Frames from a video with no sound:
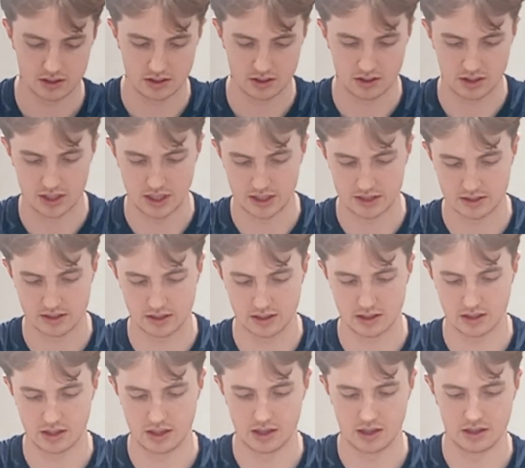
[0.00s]
Let's
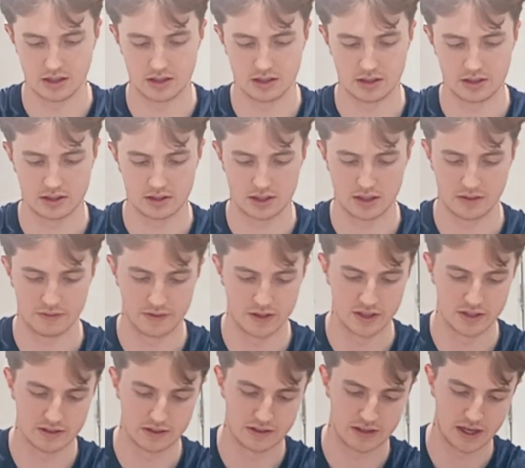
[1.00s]
give
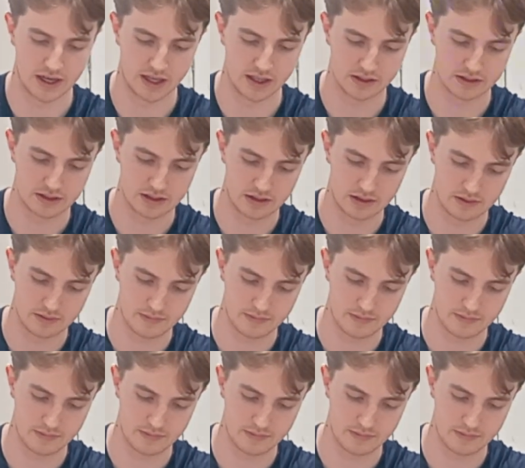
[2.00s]
this a taste.